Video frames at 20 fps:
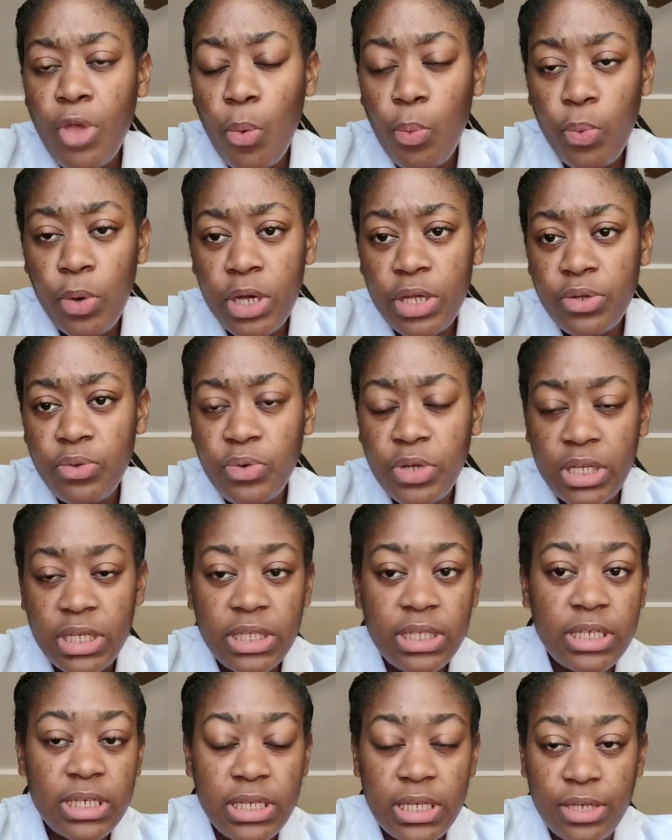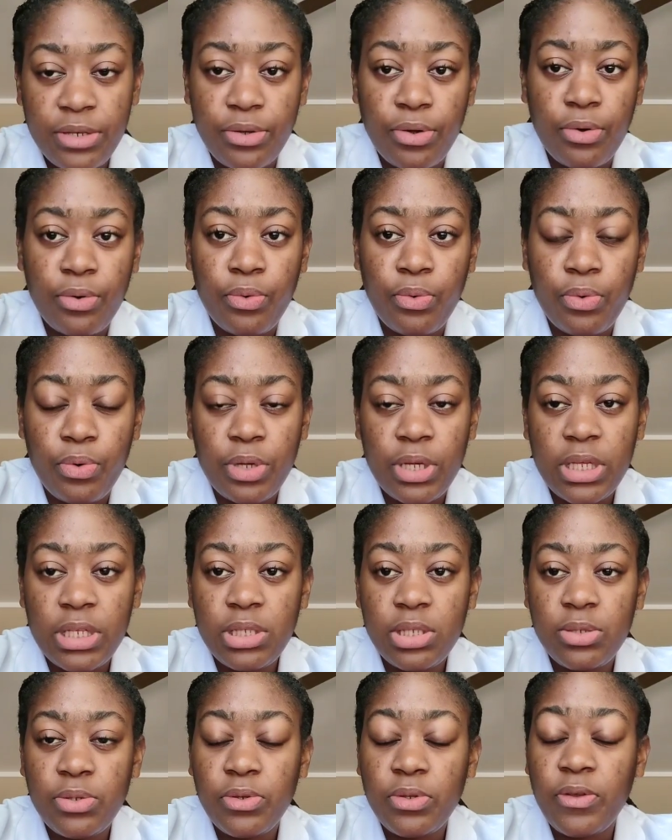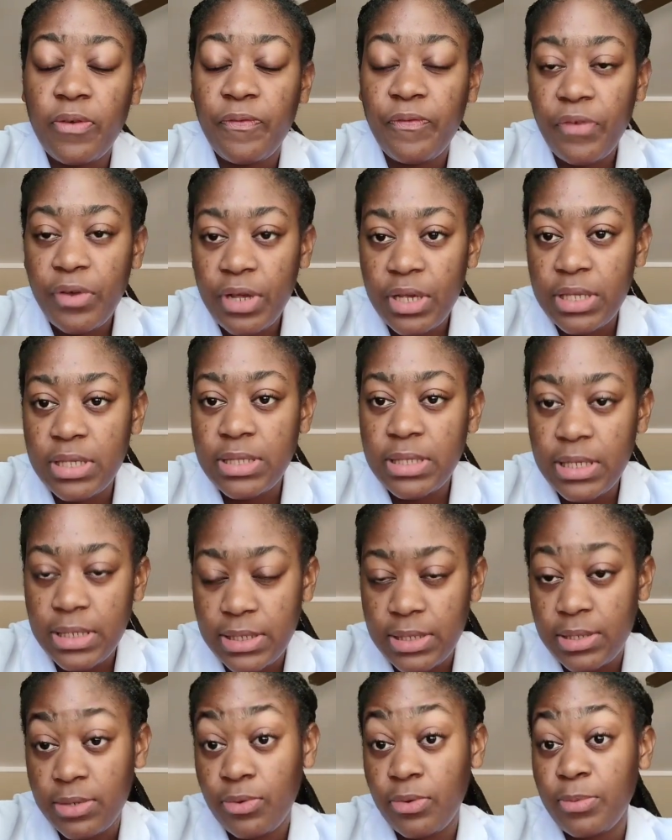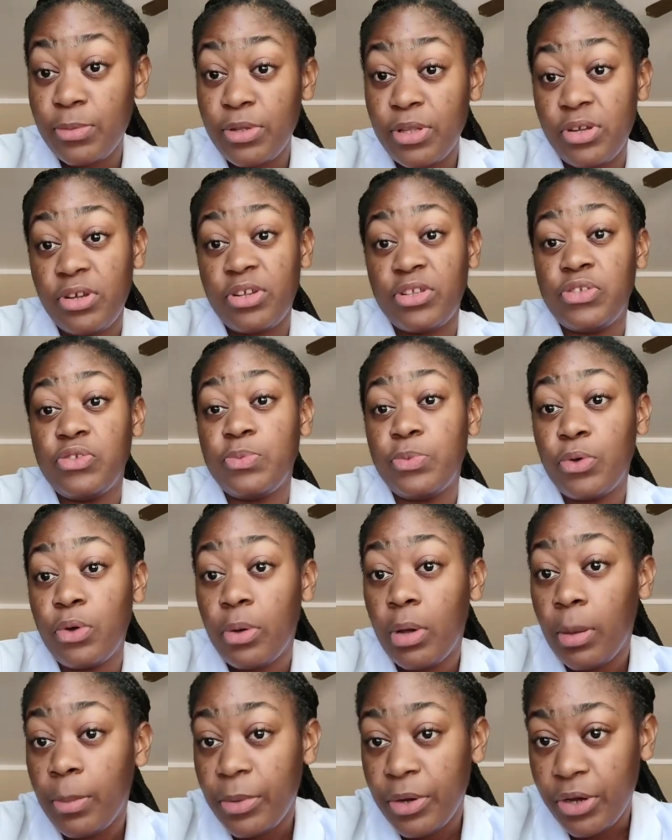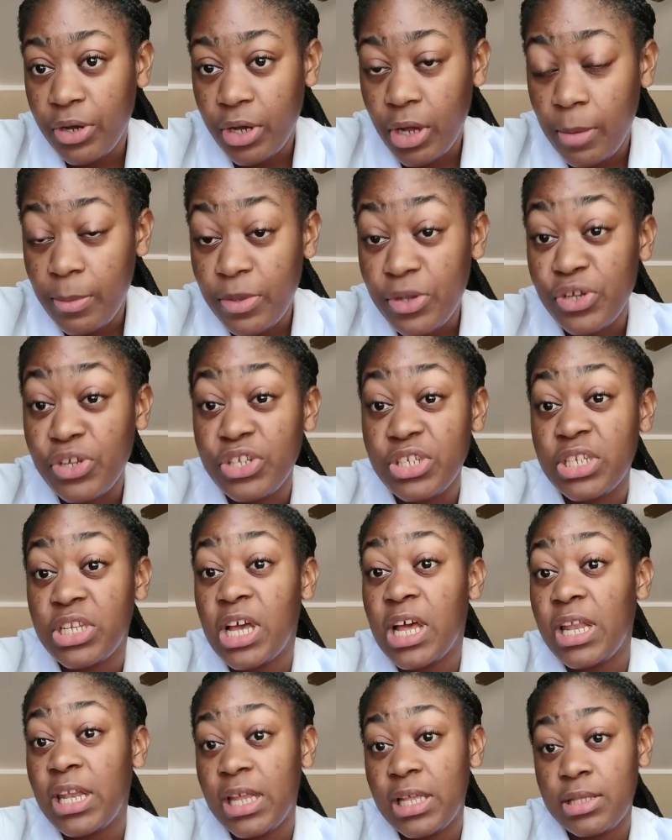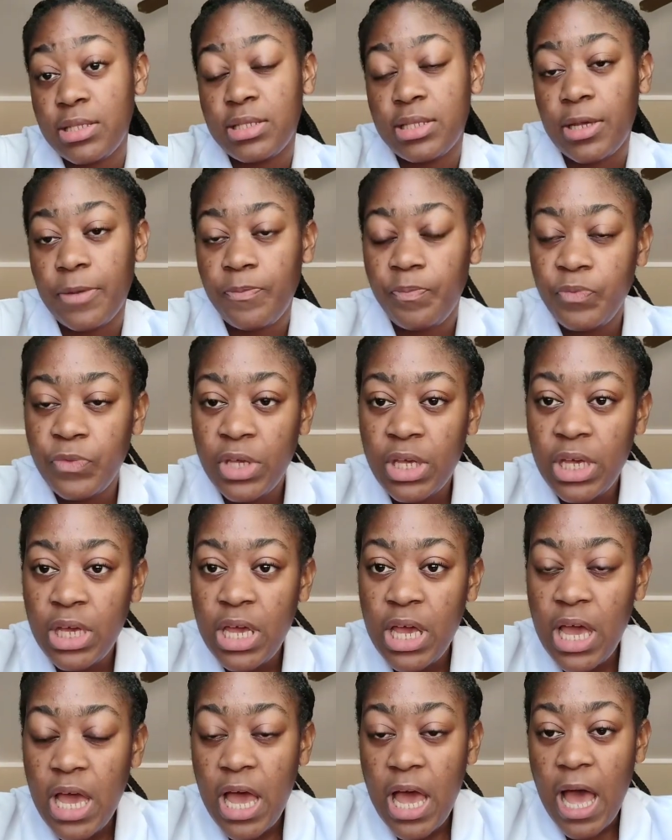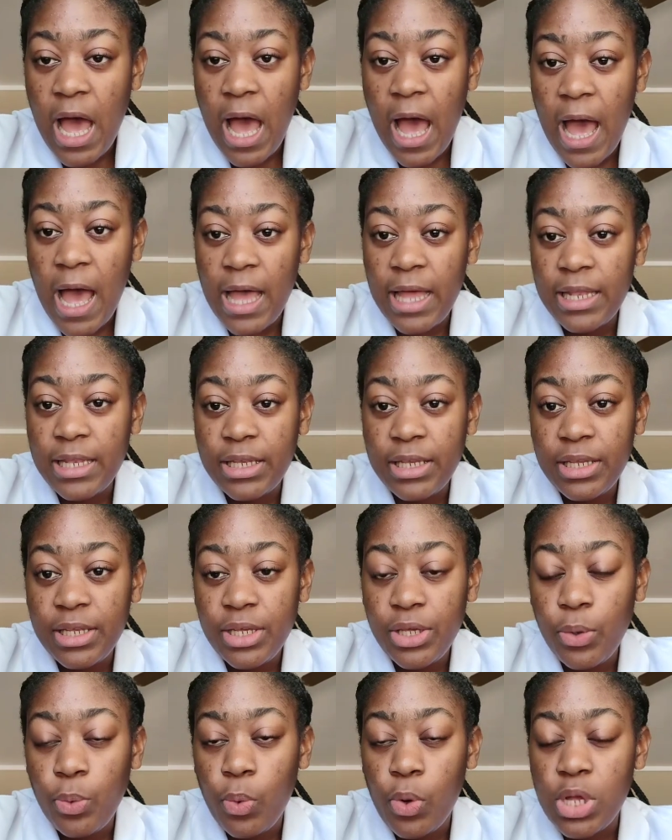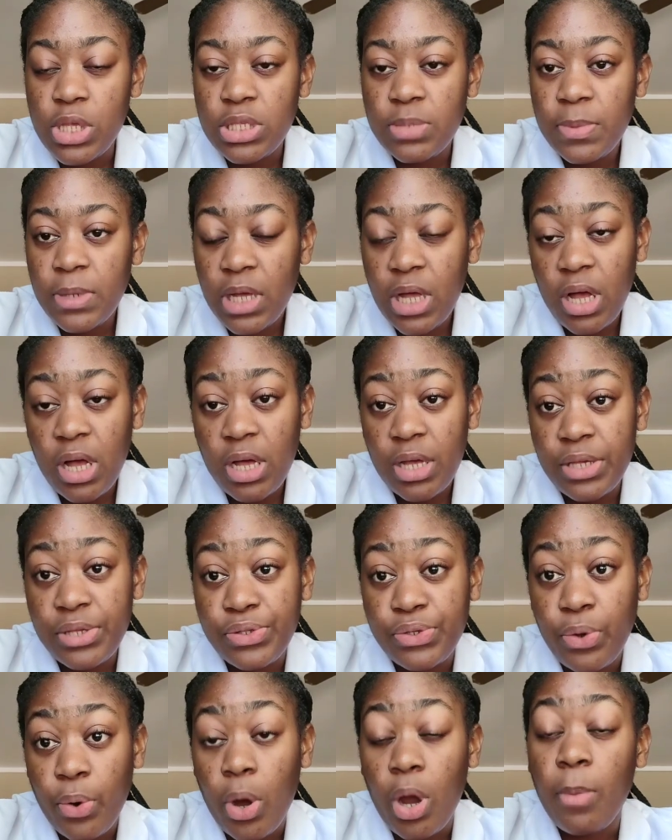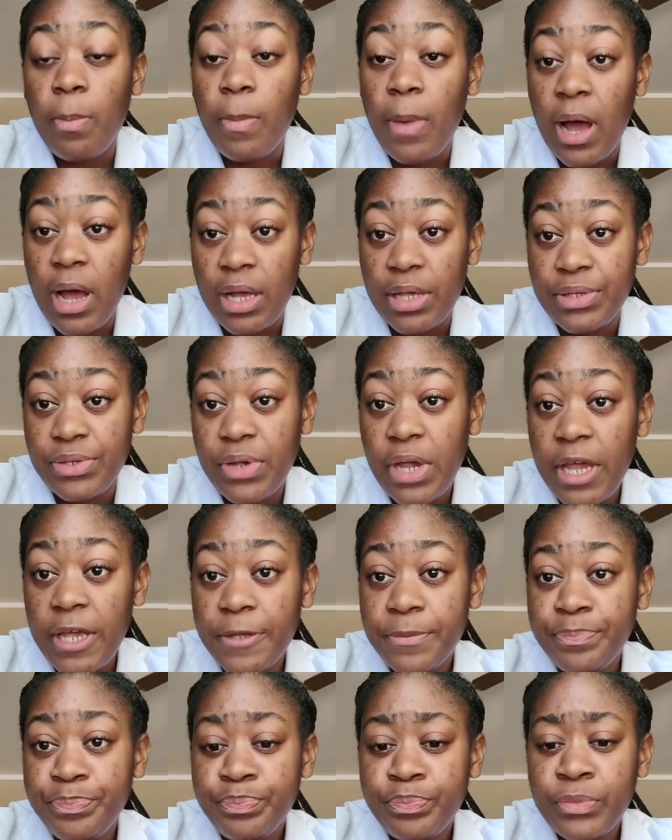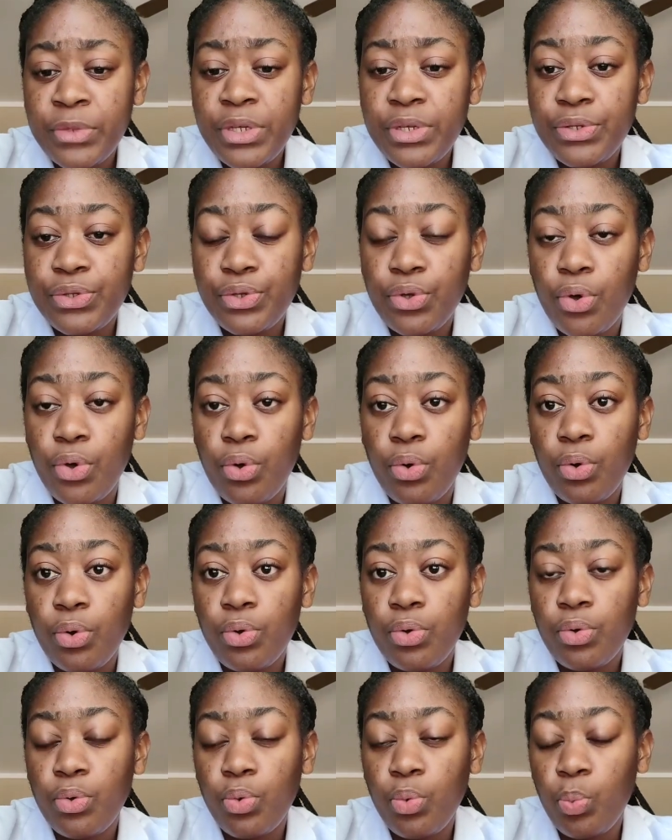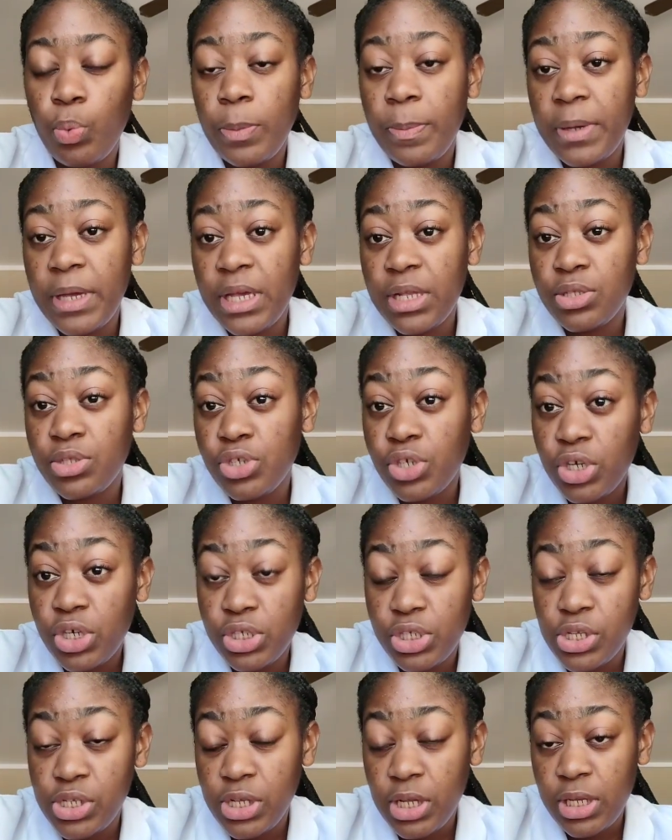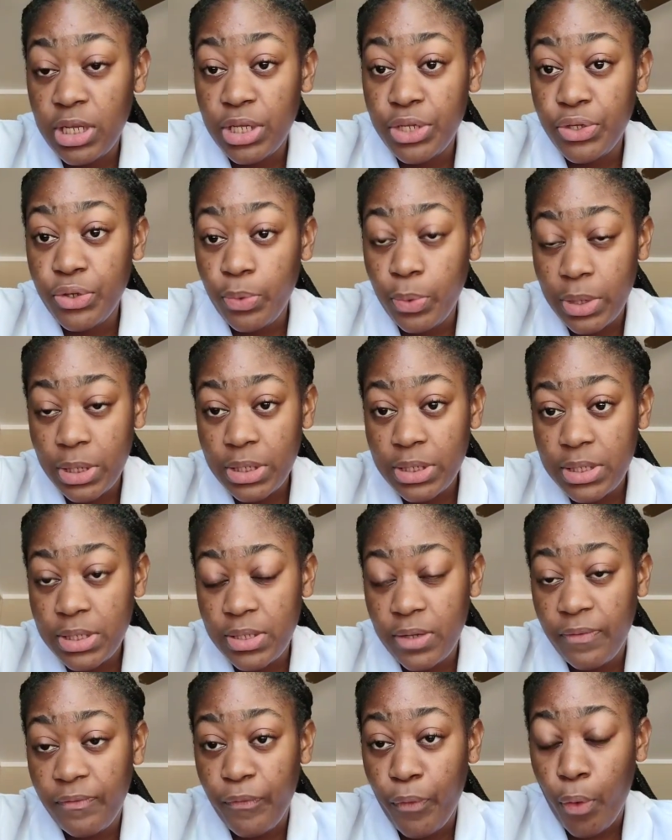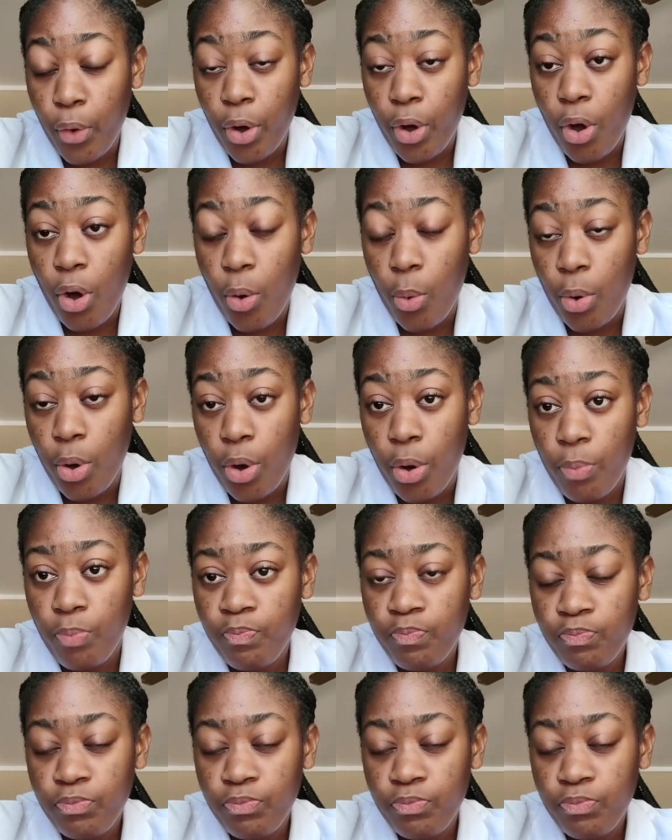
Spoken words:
when we didn't know it, the first lesson I learned is called America, I learned it in Atlanta. And it was because our bags, right? So we paid $30 US for our